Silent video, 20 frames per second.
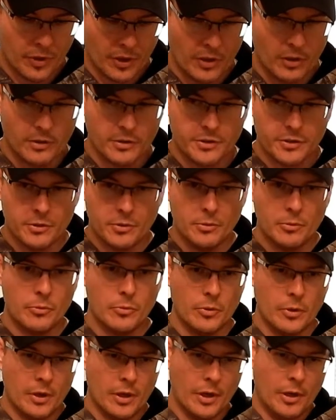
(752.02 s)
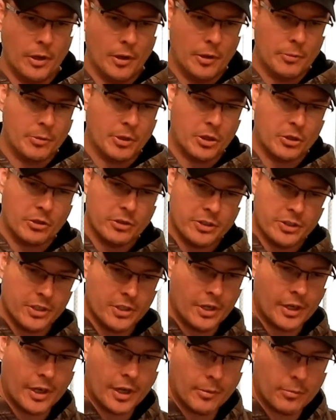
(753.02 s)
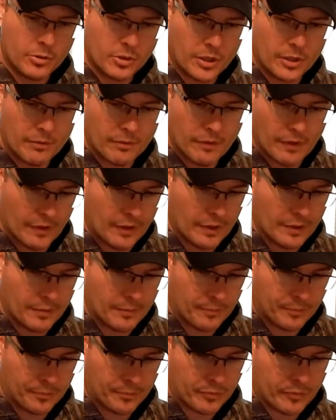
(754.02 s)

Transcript: I also am a Christian, and I believe that